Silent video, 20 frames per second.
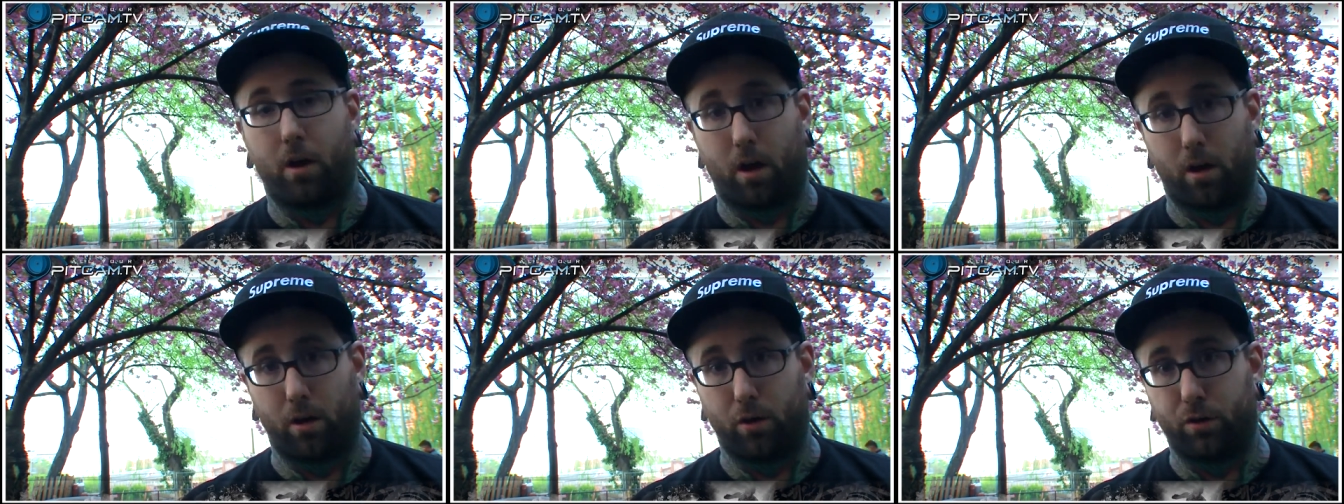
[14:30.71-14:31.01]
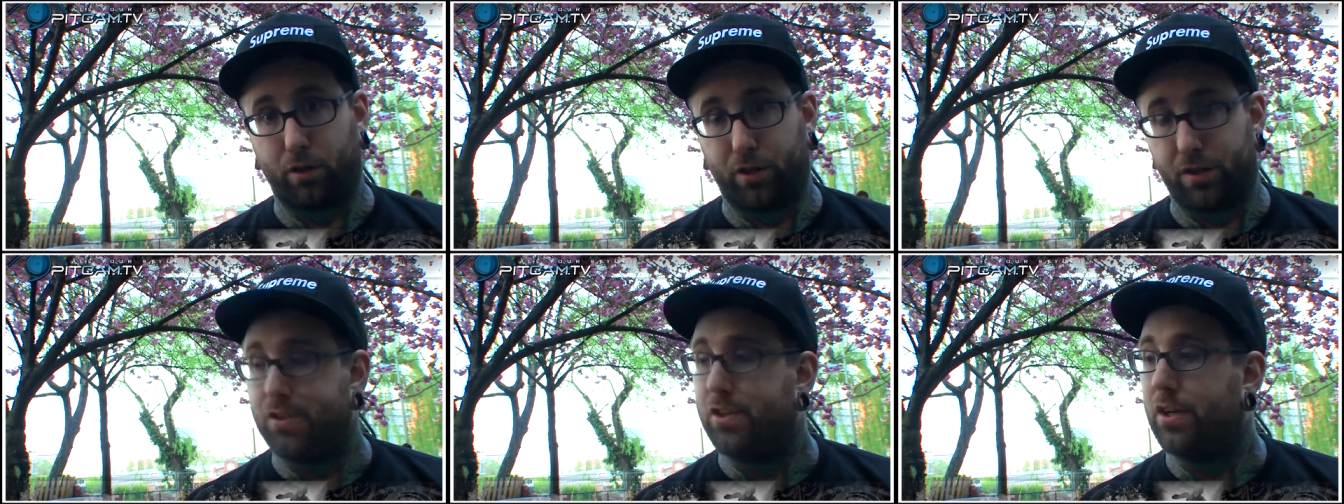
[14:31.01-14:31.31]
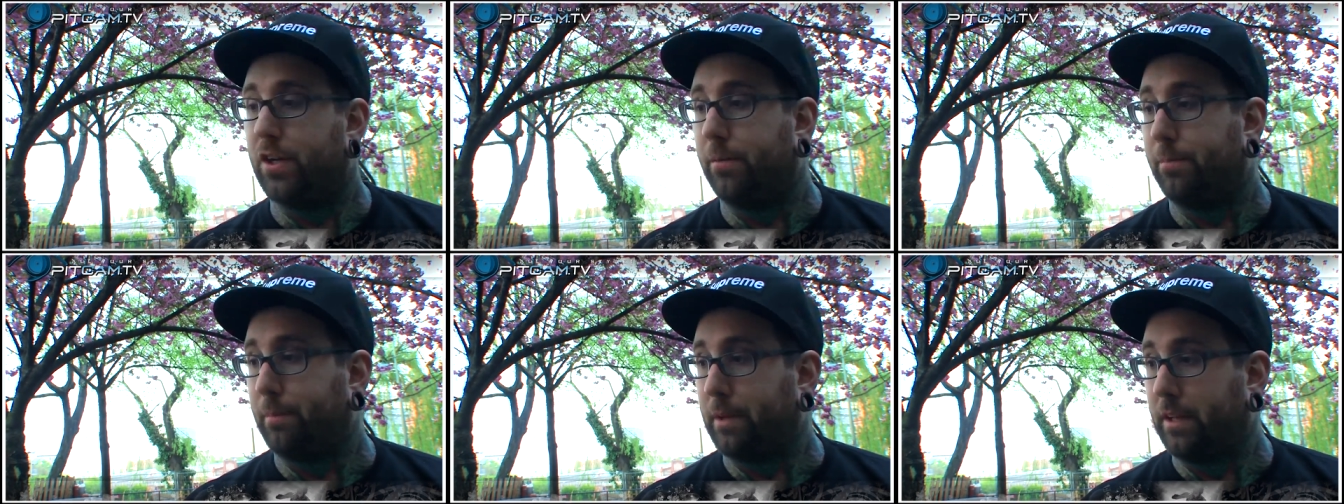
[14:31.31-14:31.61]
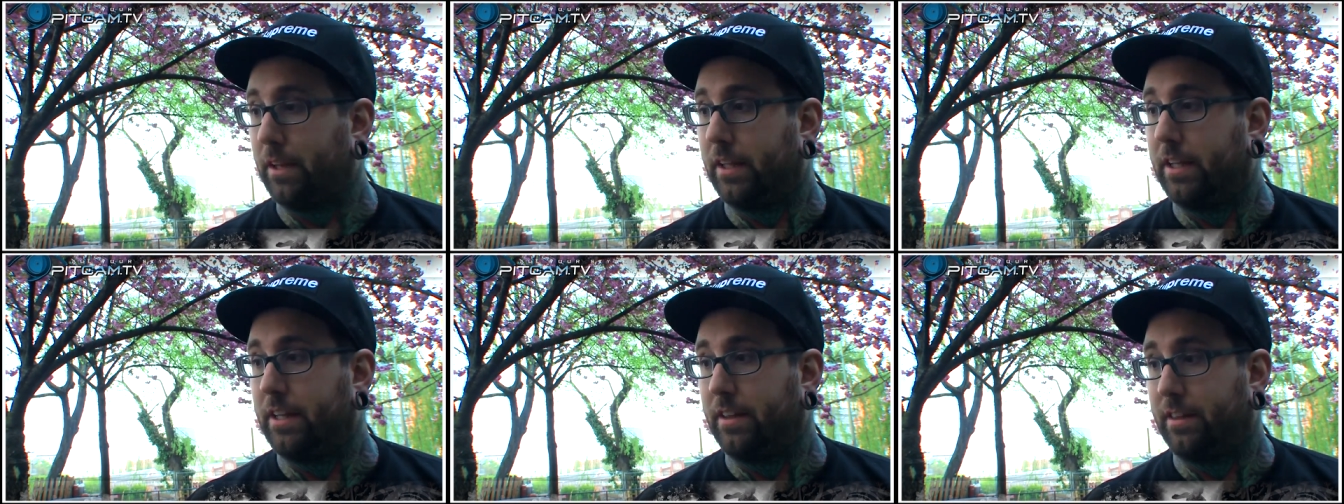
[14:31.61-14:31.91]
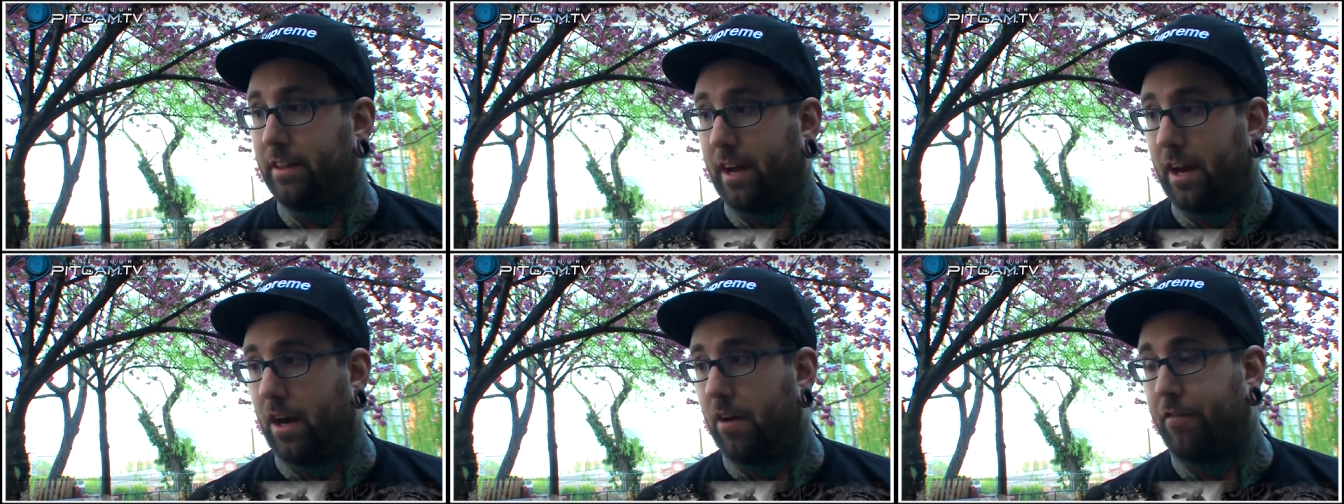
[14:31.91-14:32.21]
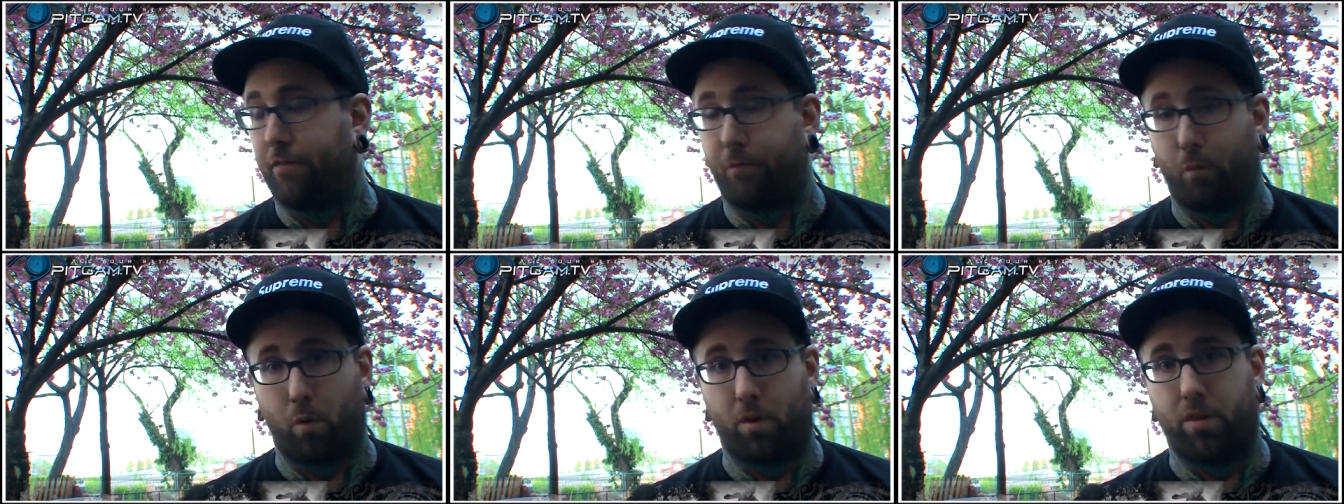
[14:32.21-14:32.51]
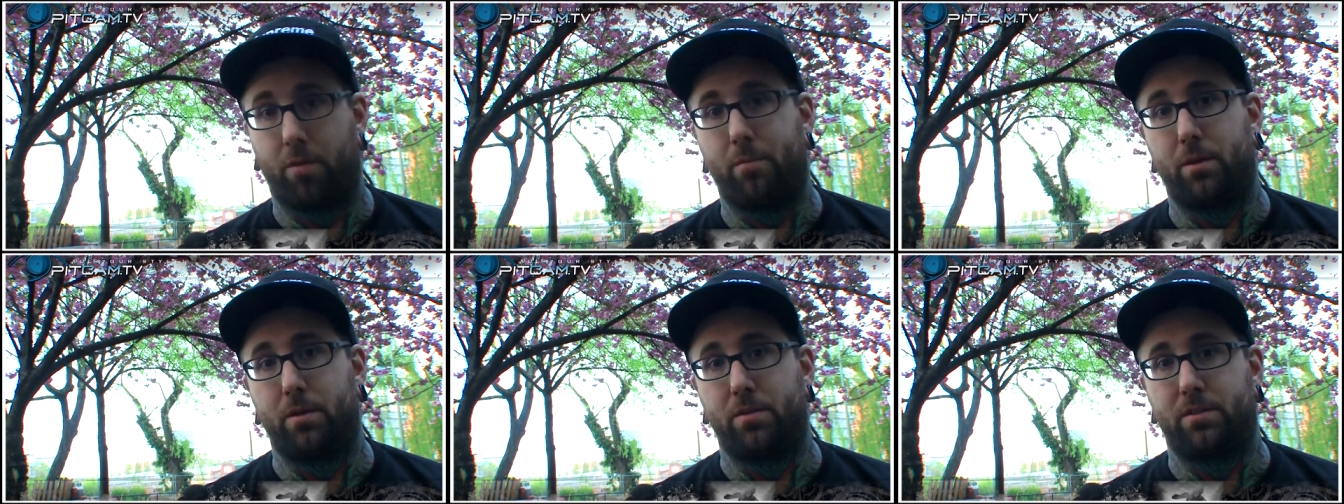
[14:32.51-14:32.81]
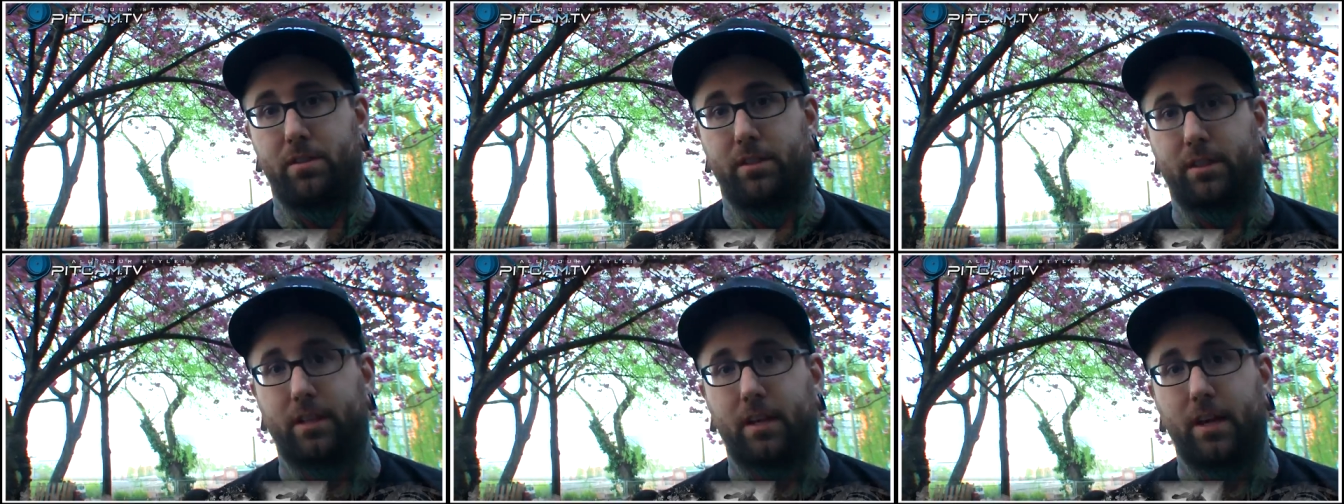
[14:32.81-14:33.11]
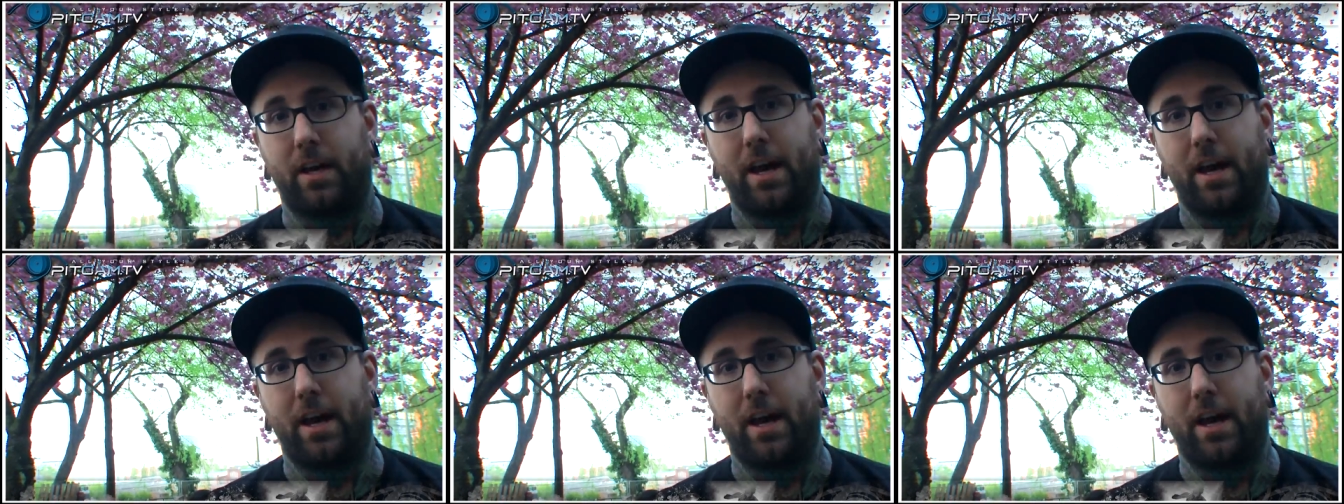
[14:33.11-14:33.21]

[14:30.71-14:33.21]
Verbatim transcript: are legitimately there for the music.